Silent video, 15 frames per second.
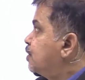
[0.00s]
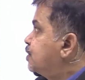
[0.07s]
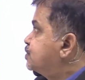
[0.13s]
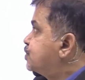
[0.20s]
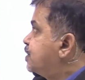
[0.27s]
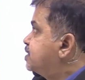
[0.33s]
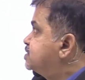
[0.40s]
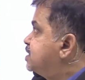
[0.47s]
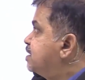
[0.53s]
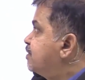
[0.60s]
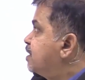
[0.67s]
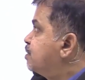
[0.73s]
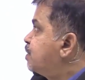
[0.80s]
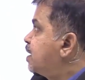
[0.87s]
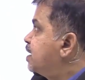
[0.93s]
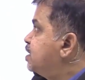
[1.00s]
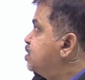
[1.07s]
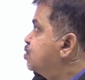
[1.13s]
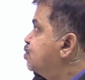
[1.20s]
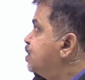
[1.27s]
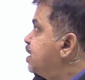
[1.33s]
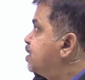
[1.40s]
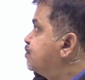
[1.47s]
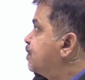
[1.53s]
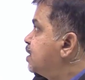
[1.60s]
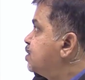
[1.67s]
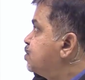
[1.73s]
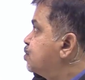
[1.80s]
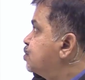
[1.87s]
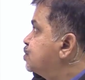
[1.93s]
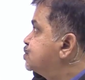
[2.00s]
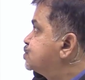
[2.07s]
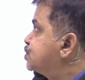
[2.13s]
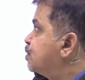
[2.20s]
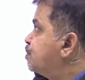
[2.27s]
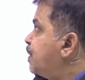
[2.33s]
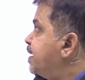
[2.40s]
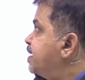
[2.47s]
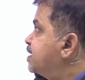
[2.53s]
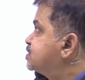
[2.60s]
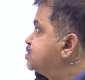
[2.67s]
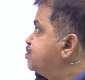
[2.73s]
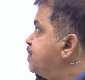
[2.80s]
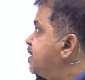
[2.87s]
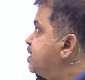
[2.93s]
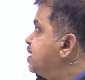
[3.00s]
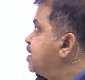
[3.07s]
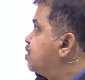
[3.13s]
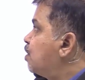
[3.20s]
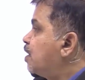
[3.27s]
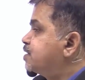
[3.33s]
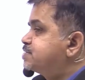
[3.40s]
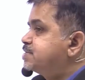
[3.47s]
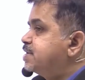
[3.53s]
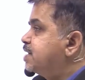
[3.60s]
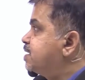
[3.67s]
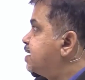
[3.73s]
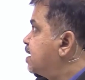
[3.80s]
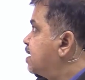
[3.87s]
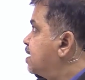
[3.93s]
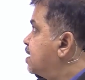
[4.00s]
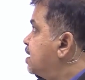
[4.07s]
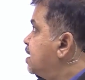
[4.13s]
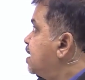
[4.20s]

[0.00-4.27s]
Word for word: So, is given by u equal to so minus p e cos theta